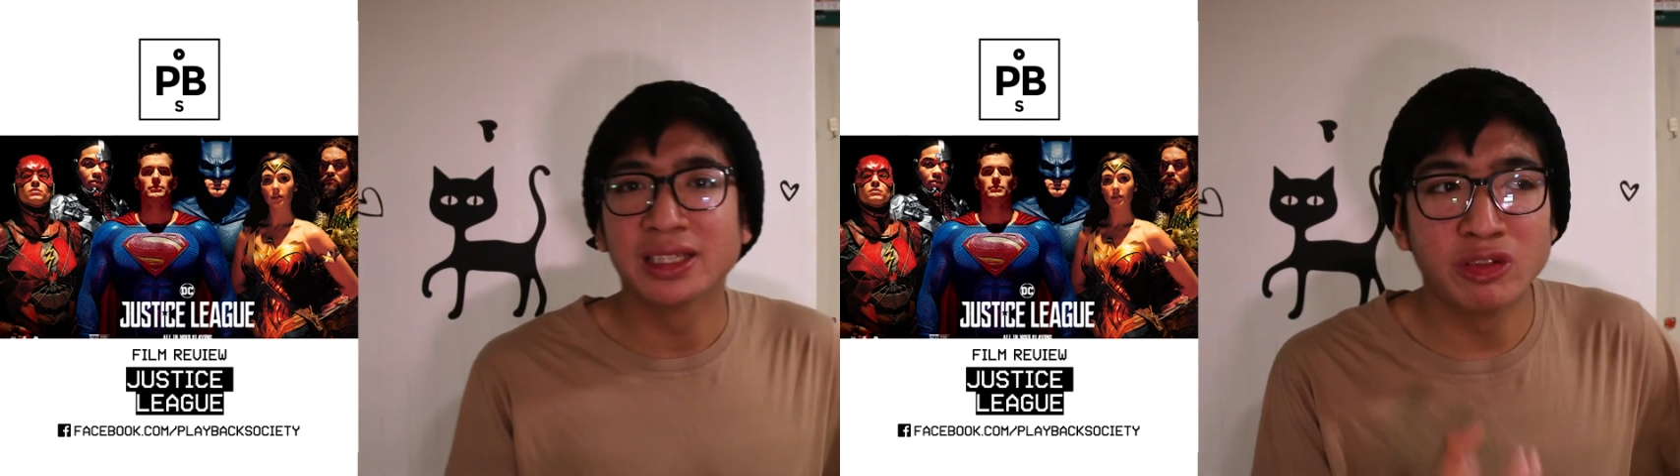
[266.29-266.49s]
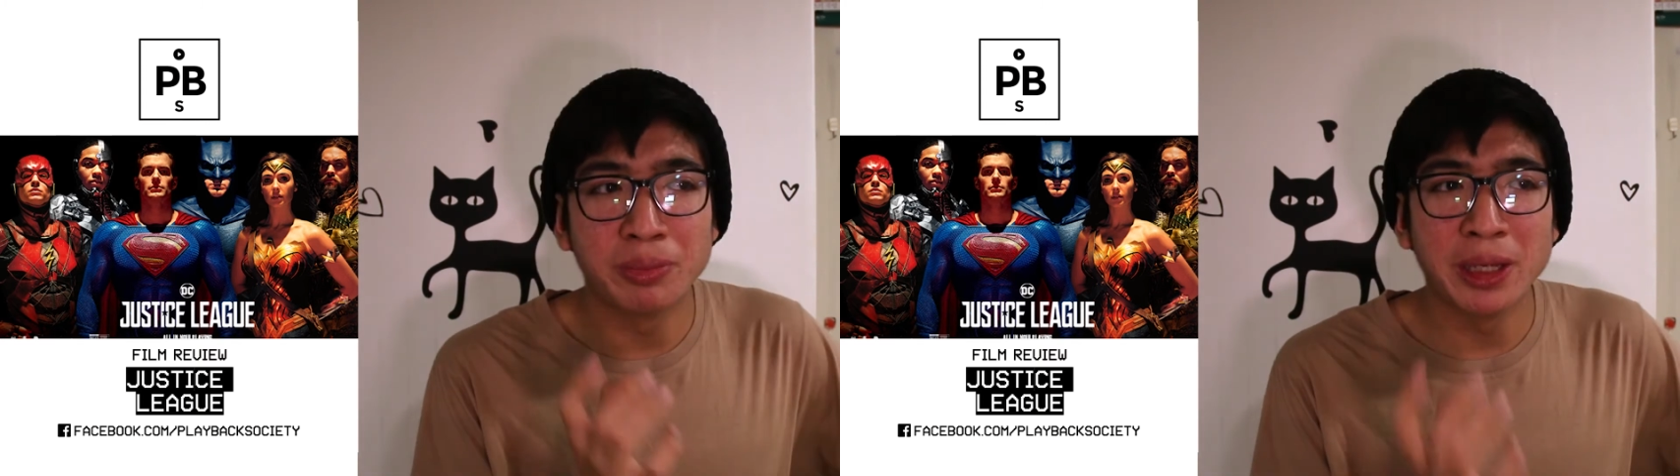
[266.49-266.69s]

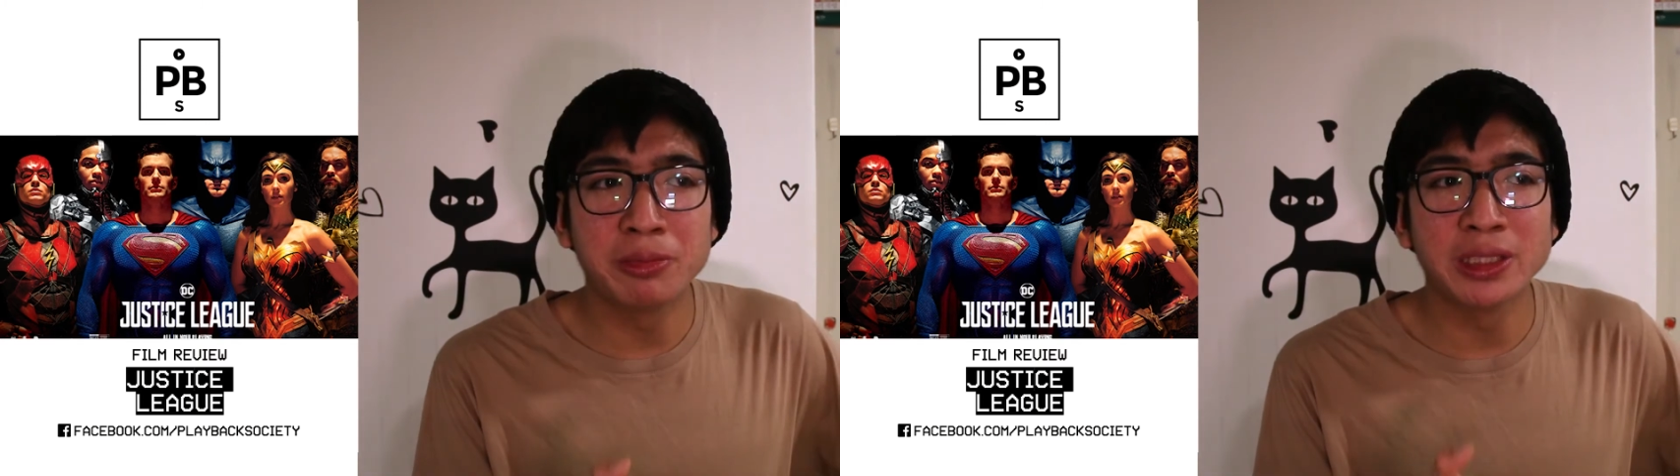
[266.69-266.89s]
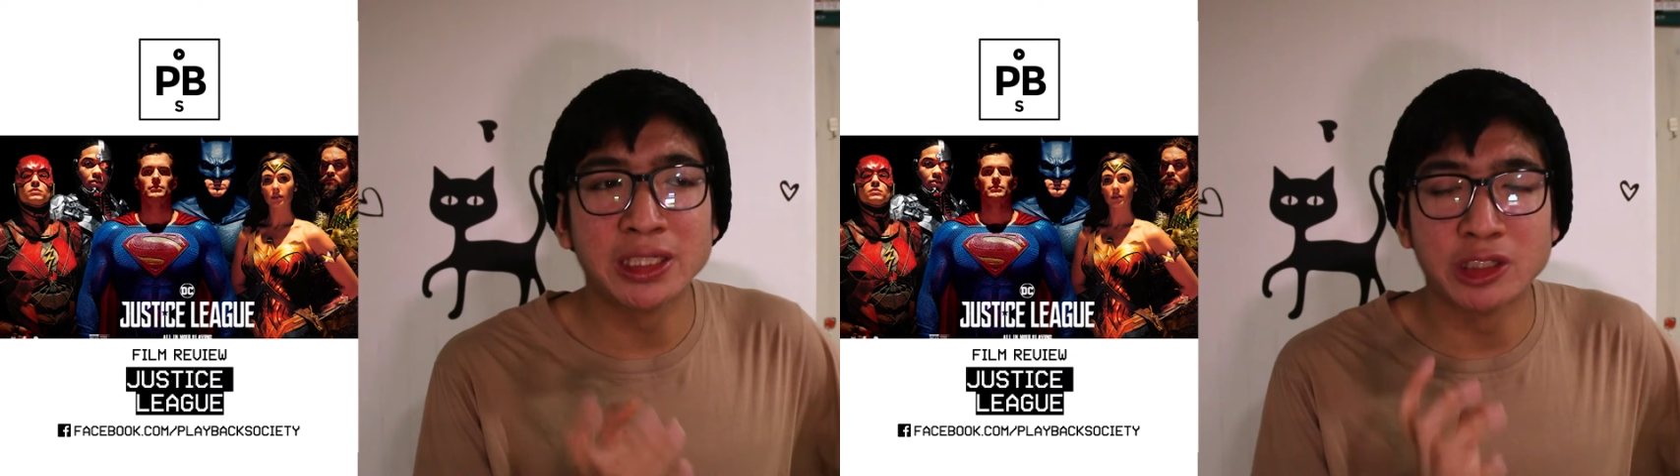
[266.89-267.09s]
For
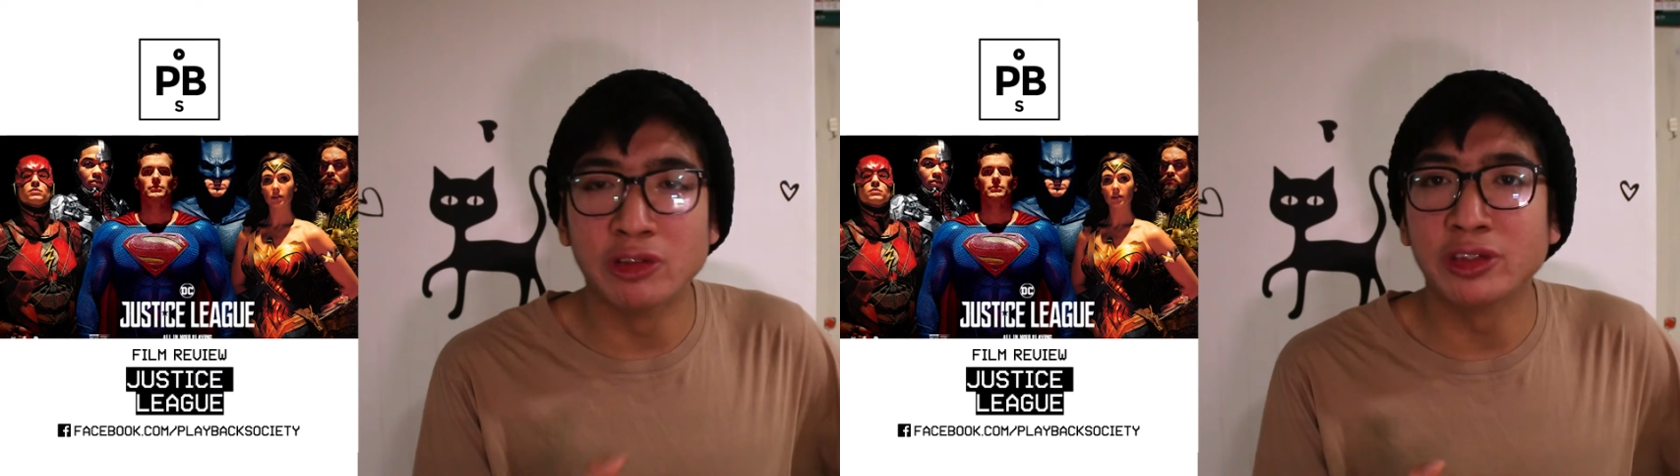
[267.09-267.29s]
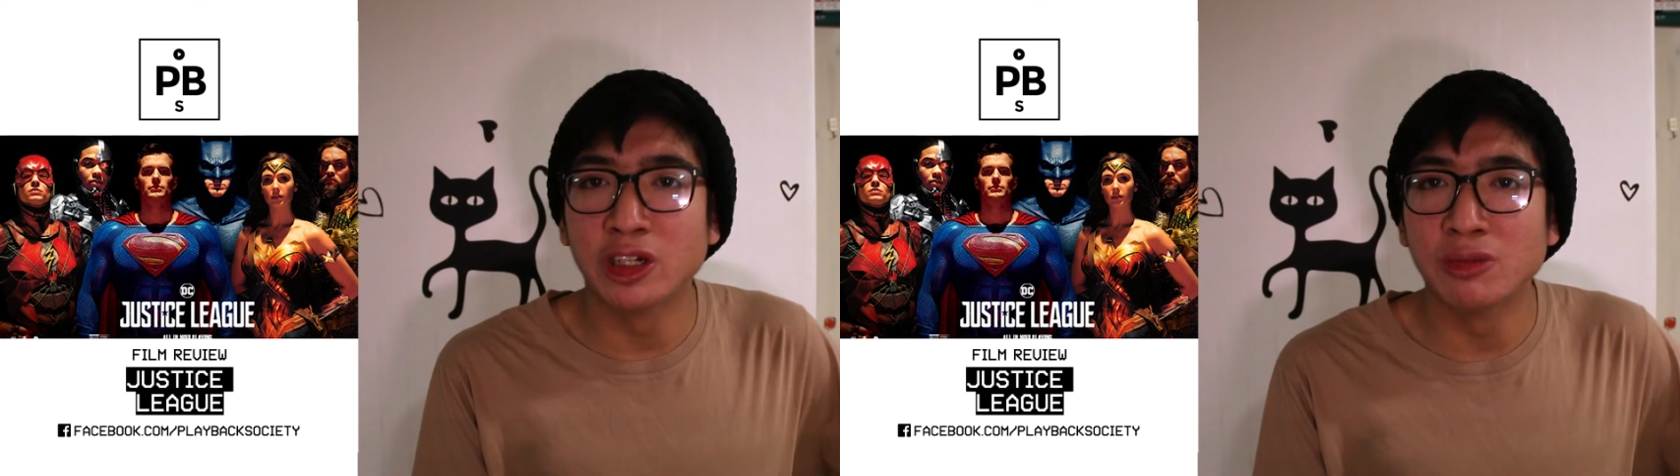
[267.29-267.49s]
people that
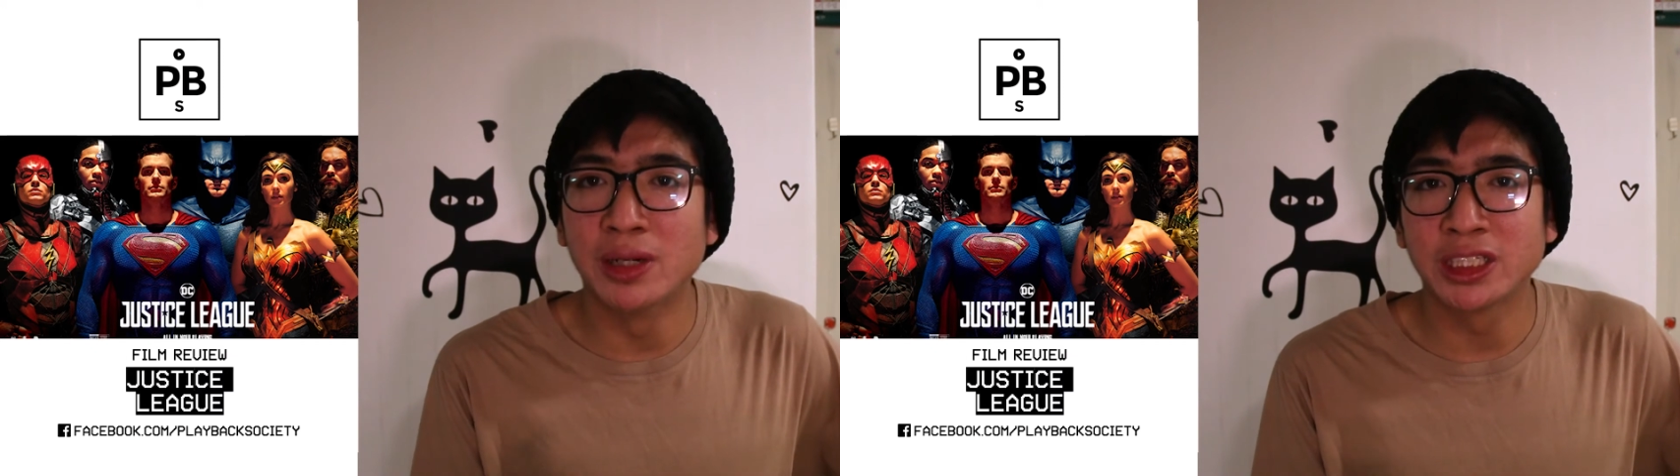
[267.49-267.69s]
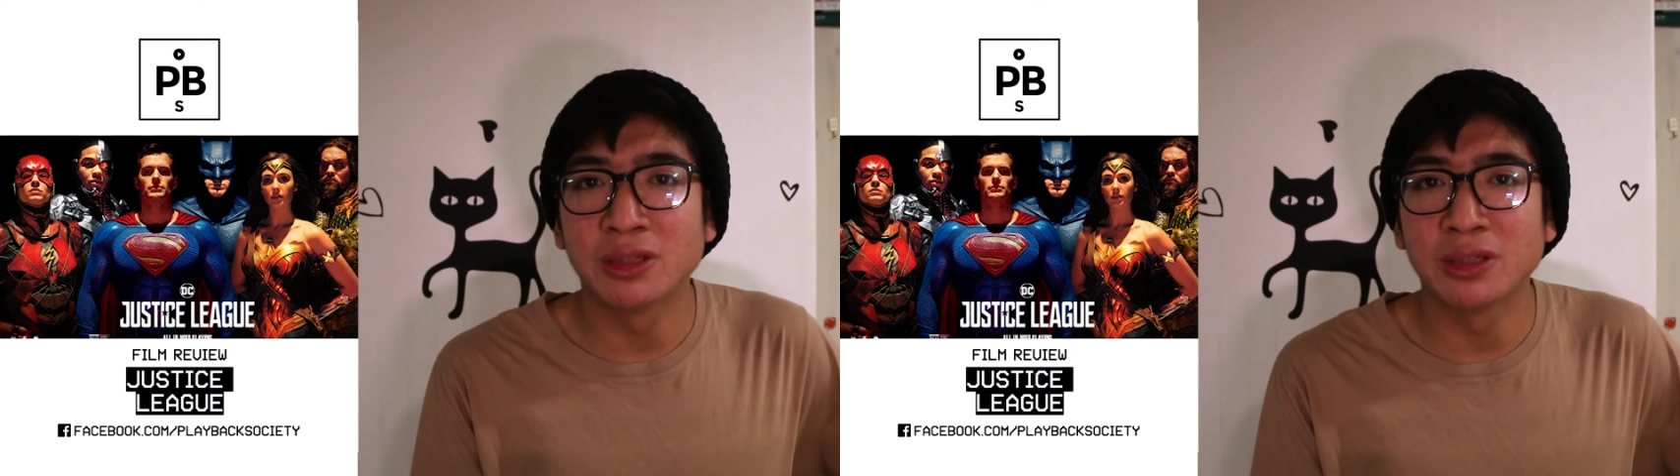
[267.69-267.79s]
don't know much